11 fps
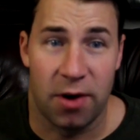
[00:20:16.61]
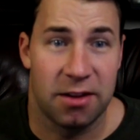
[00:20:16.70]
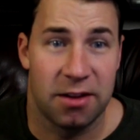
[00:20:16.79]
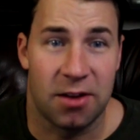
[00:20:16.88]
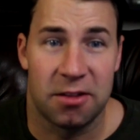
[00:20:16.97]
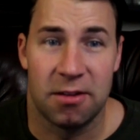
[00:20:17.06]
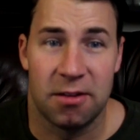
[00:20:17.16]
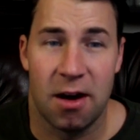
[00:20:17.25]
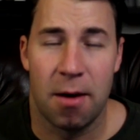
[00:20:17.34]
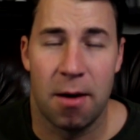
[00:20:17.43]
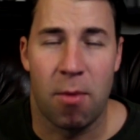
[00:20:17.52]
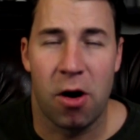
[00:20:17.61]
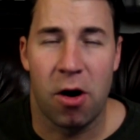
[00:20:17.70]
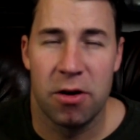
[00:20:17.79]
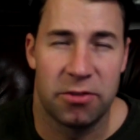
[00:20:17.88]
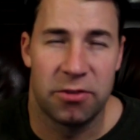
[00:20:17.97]
It's got uh,
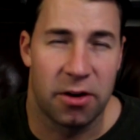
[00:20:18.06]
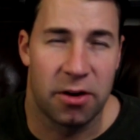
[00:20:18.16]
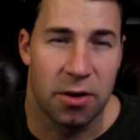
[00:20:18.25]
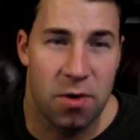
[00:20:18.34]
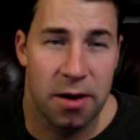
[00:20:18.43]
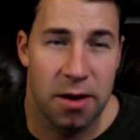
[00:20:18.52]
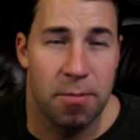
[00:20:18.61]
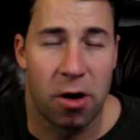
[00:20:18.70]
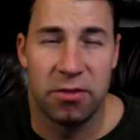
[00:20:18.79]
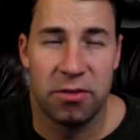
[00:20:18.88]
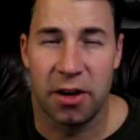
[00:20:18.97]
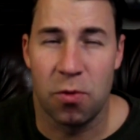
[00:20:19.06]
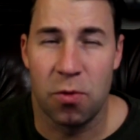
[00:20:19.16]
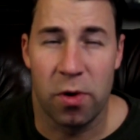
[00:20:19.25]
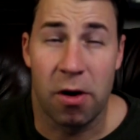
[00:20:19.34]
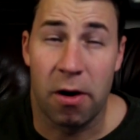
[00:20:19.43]
Mario Circuit 1, Mario Circuit
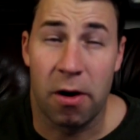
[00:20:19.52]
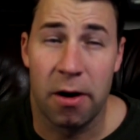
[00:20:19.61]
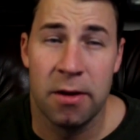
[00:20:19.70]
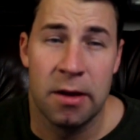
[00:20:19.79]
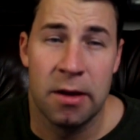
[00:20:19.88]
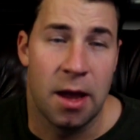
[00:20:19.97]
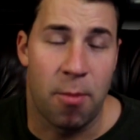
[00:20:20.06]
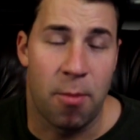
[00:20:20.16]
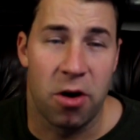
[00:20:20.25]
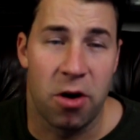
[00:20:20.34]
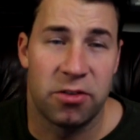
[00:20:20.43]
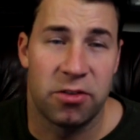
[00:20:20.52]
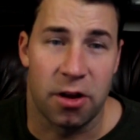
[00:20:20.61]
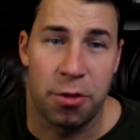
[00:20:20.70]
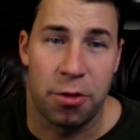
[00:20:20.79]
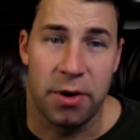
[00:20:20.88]
1R, and Mario Circuit
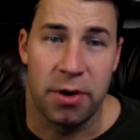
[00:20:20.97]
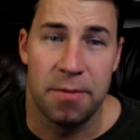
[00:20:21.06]
3.